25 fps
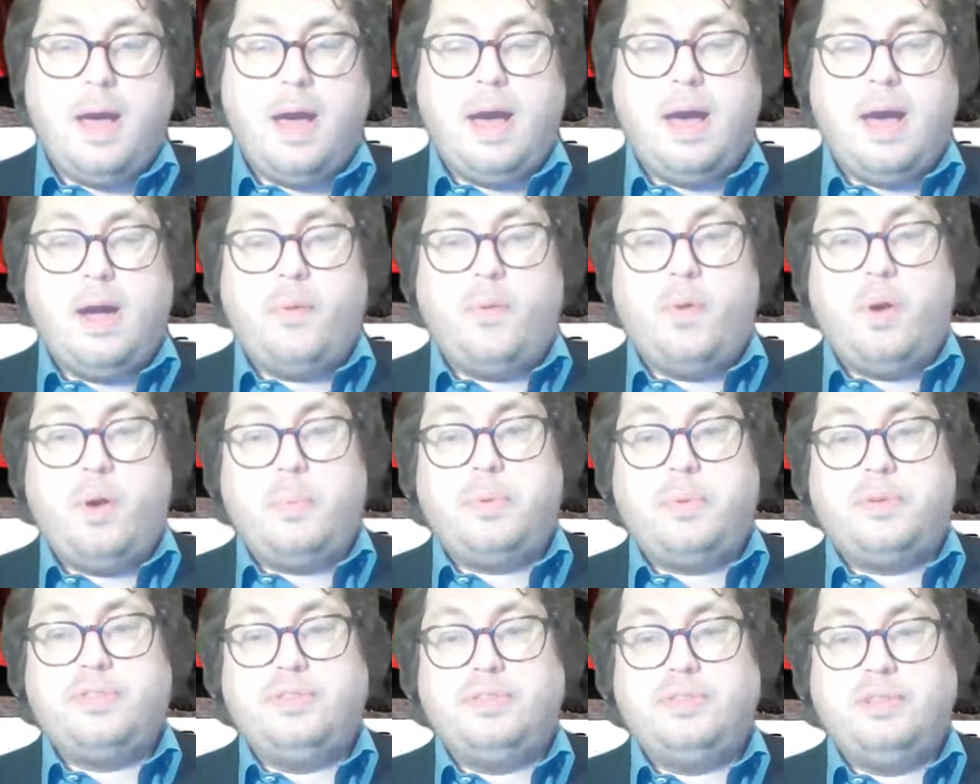
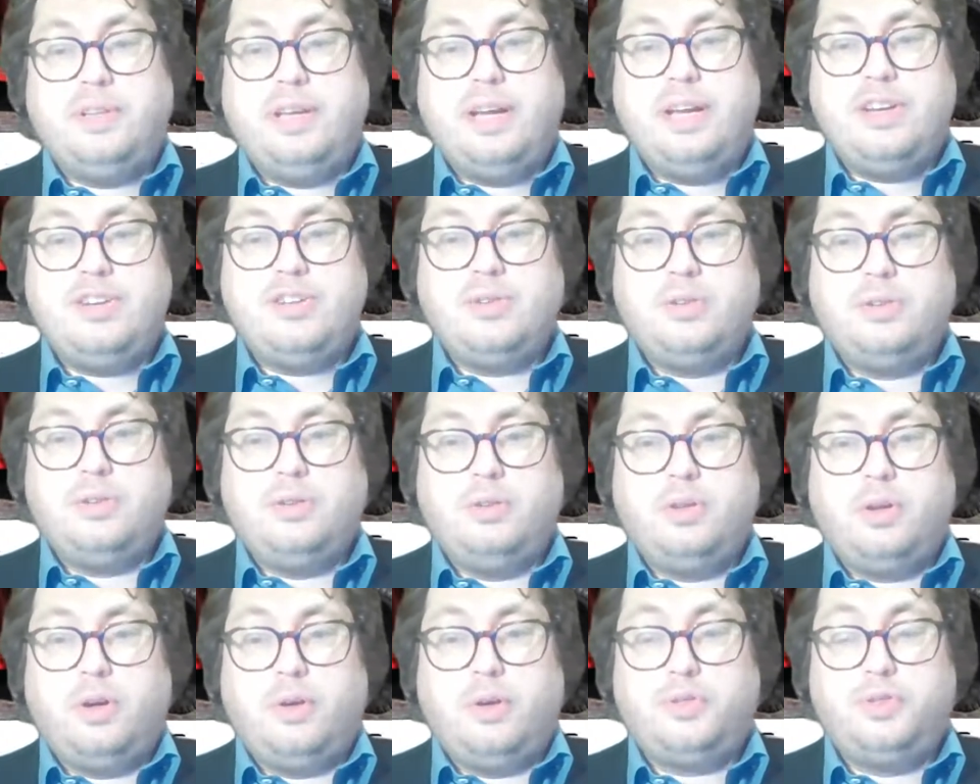
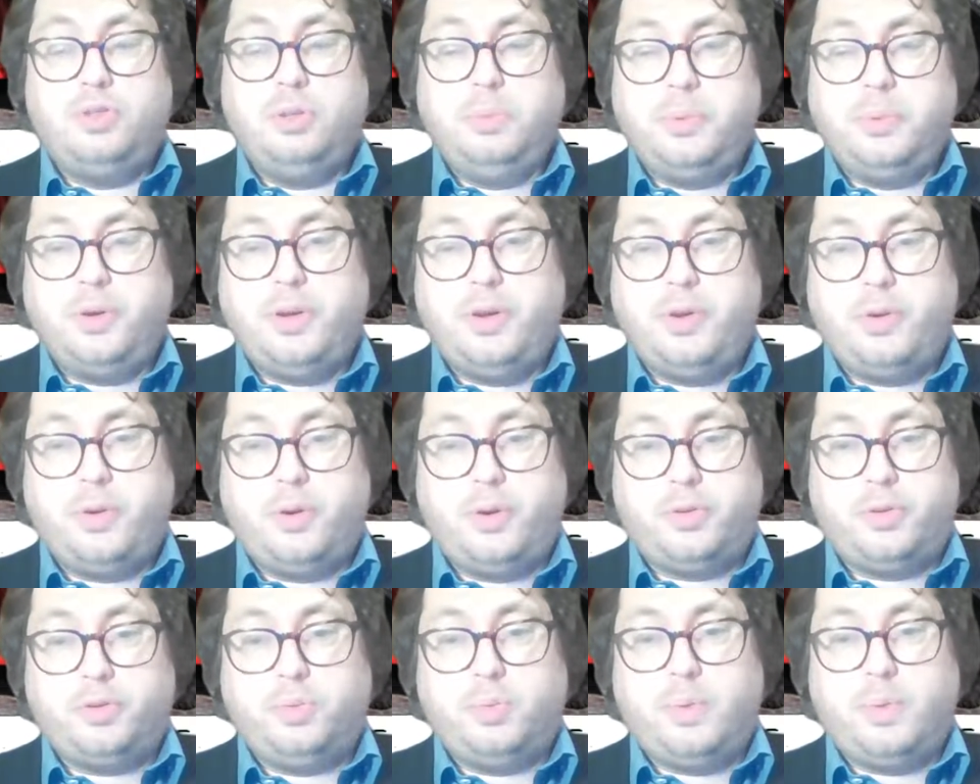representation of
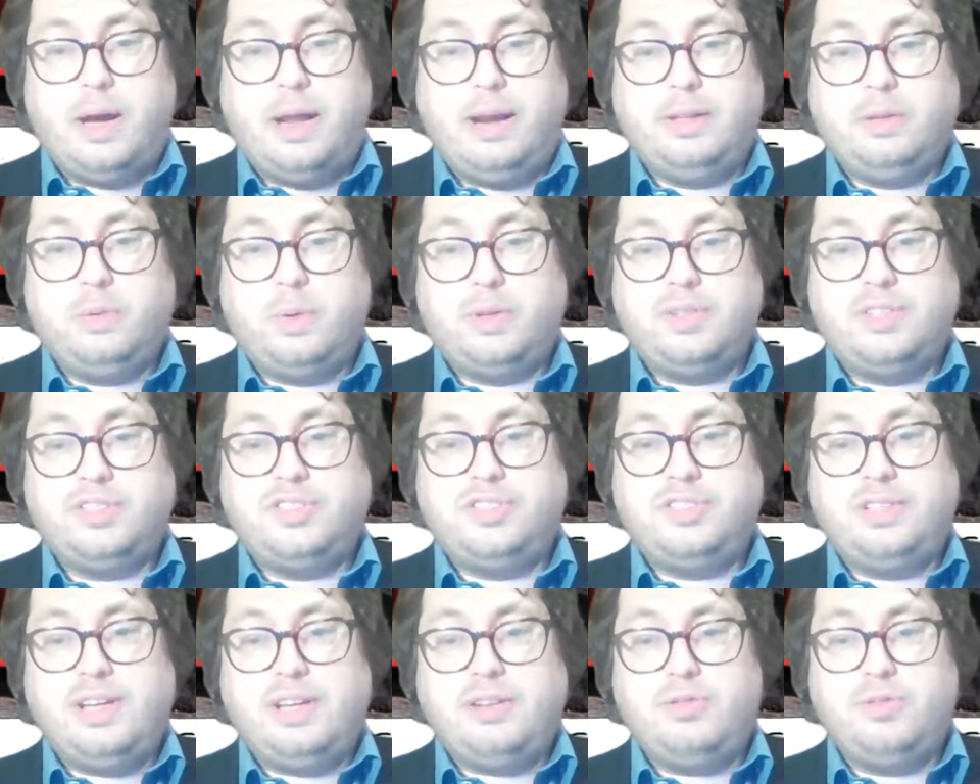superheroes, while it was a
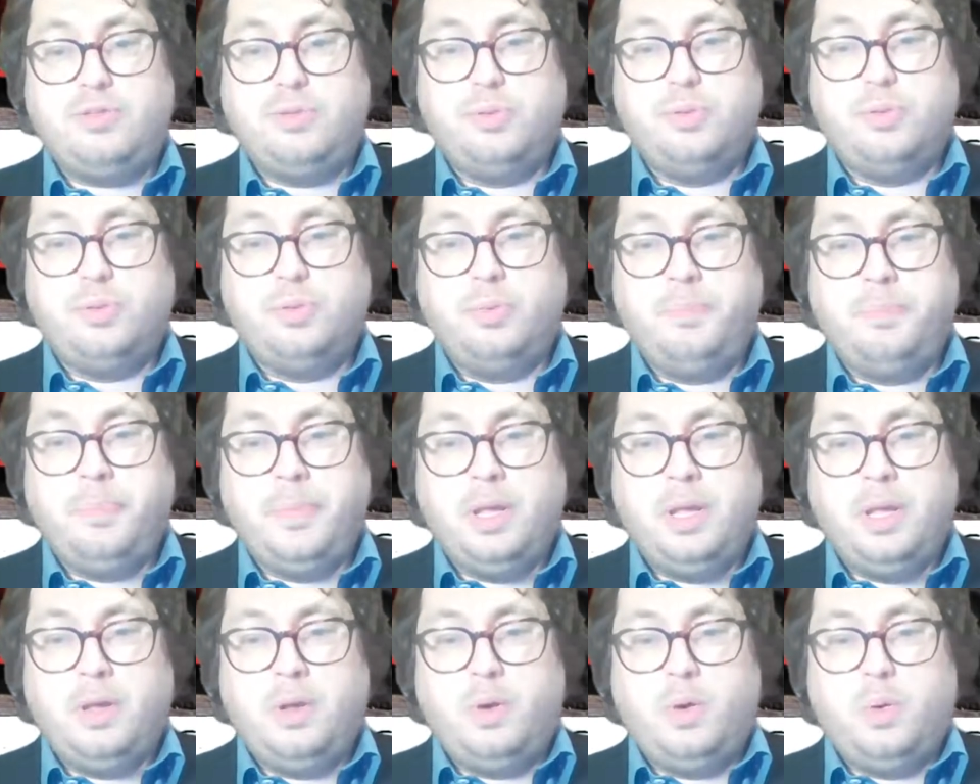statue
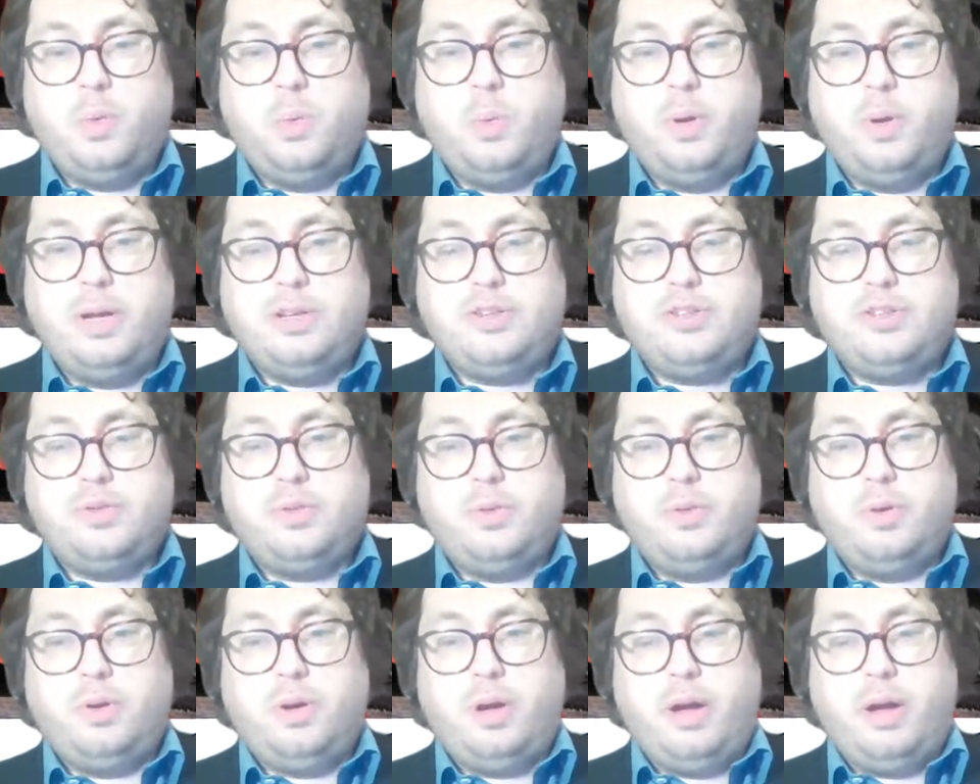which
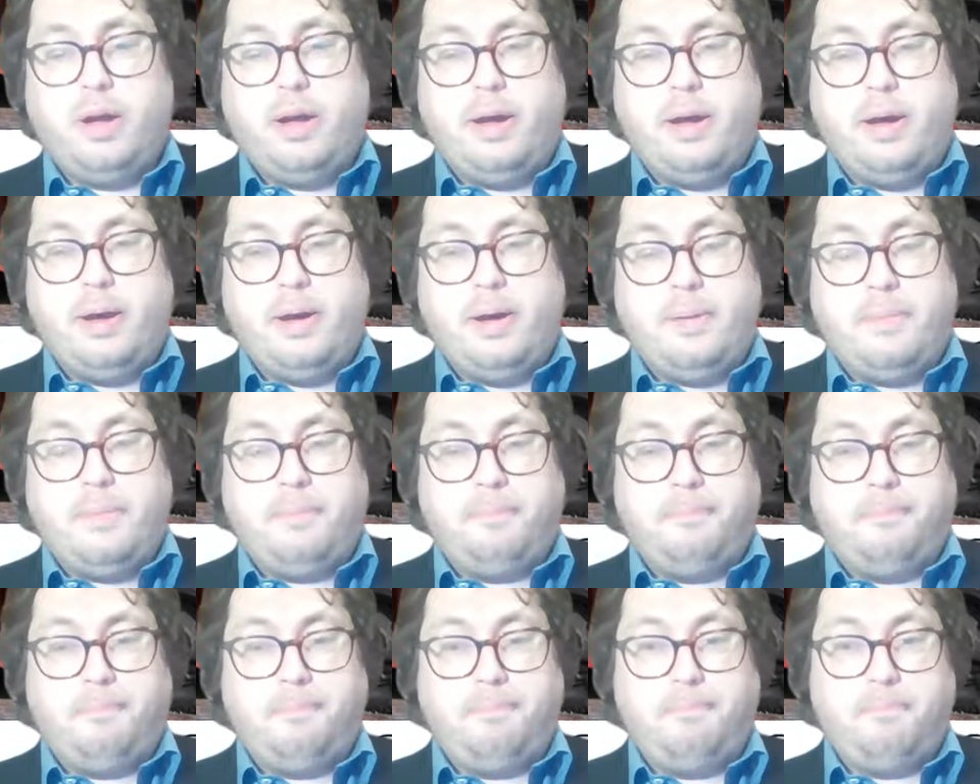
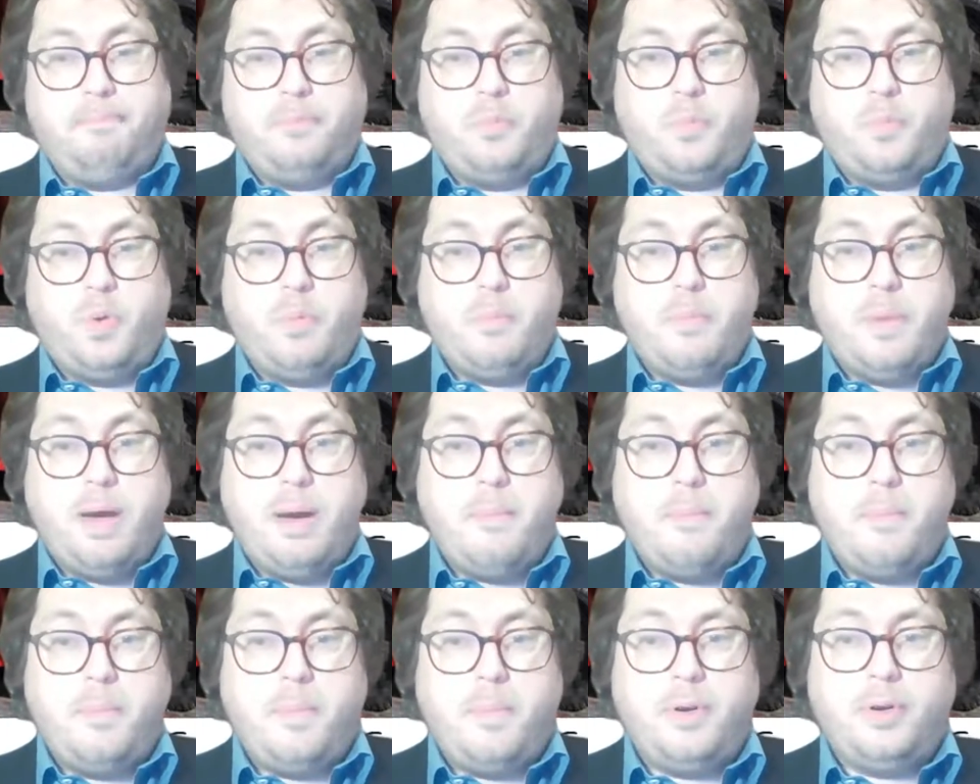
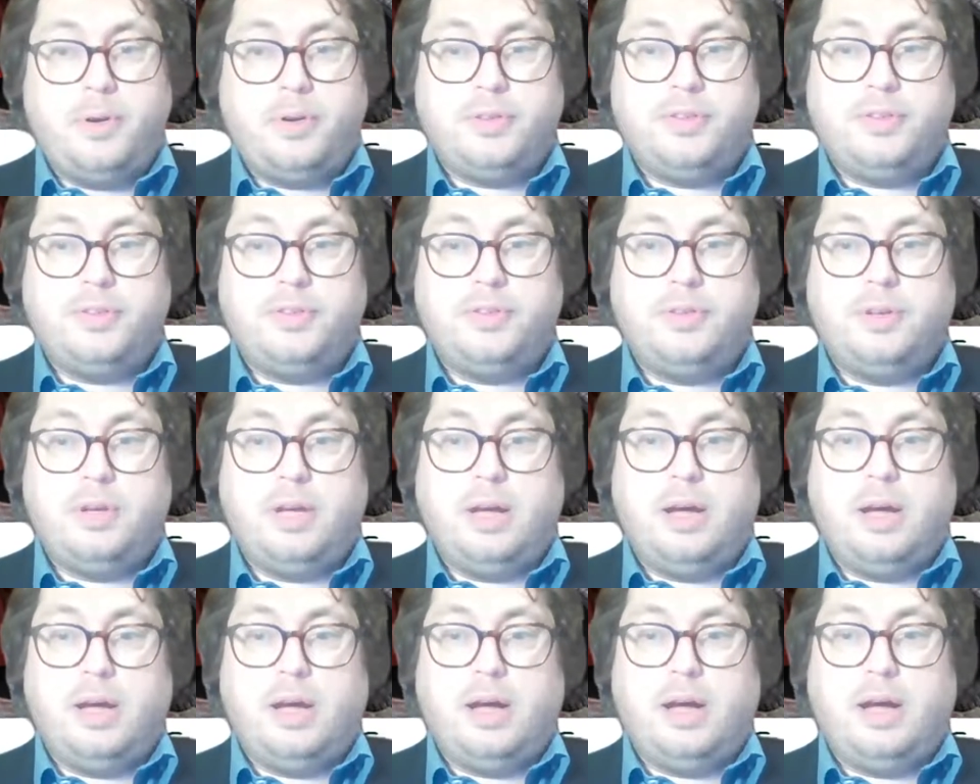remembered
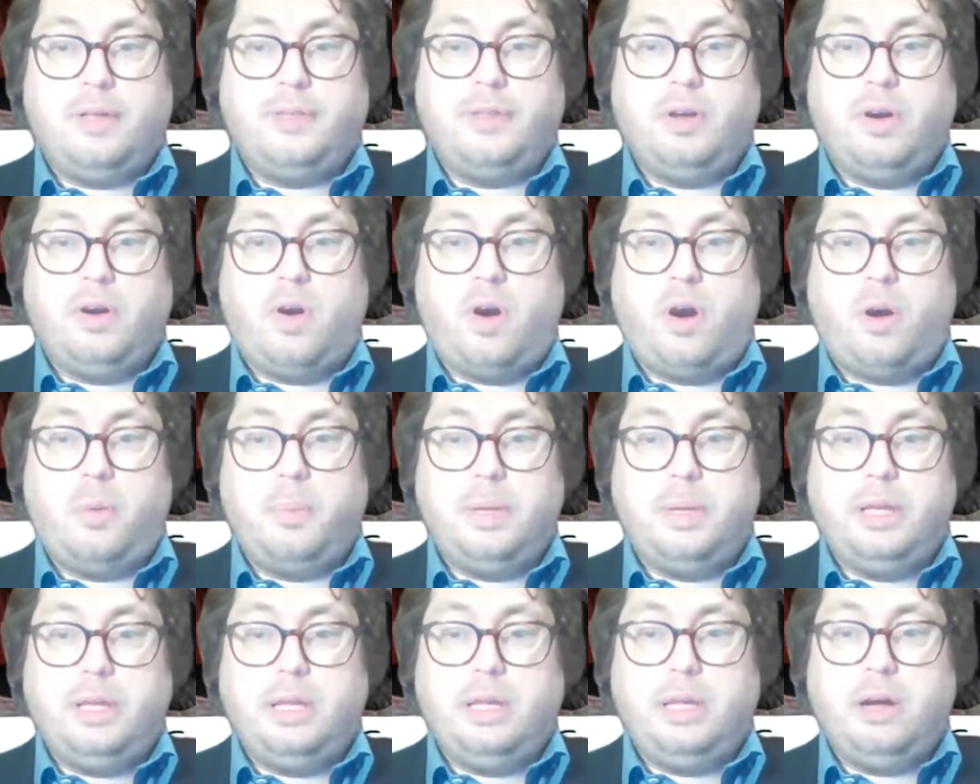the
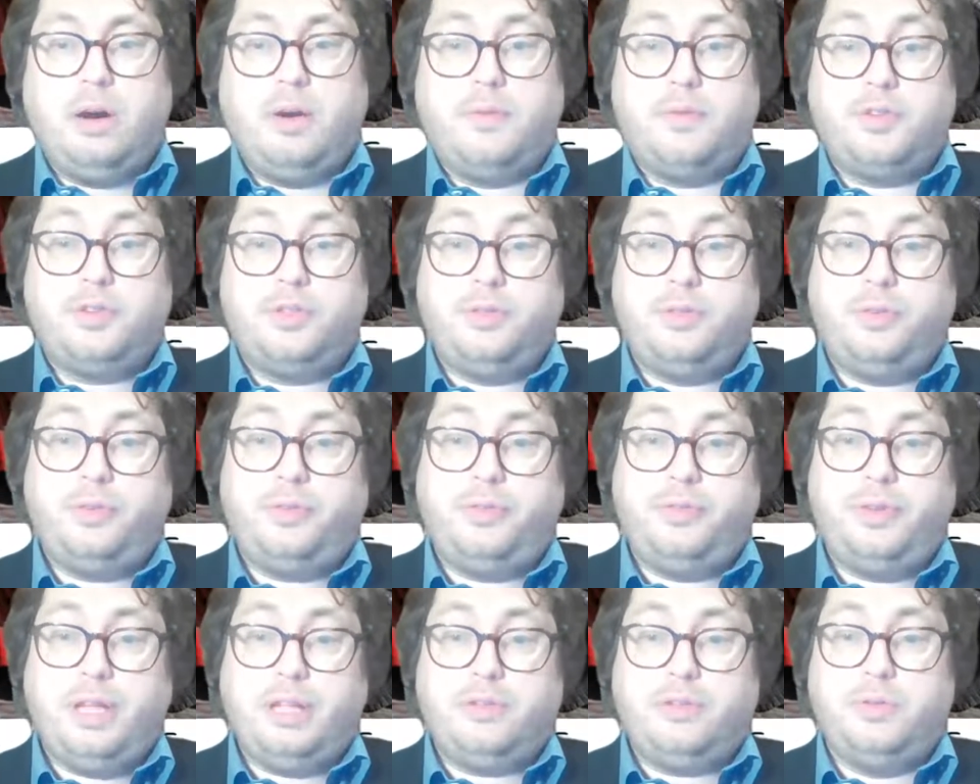army of the
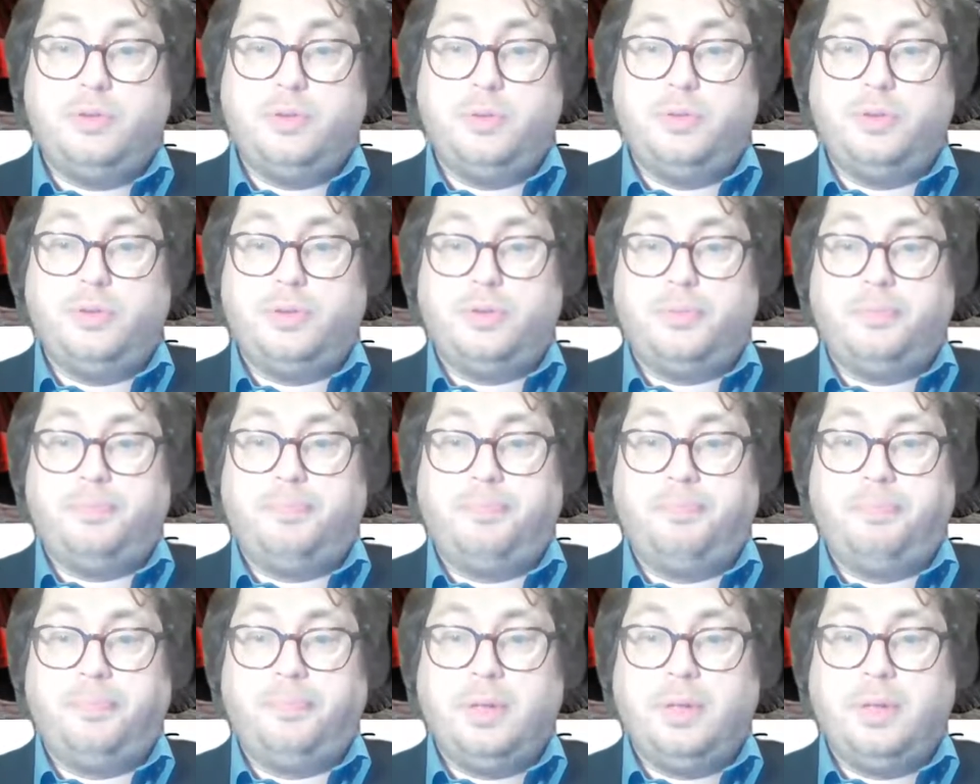Soviet Union.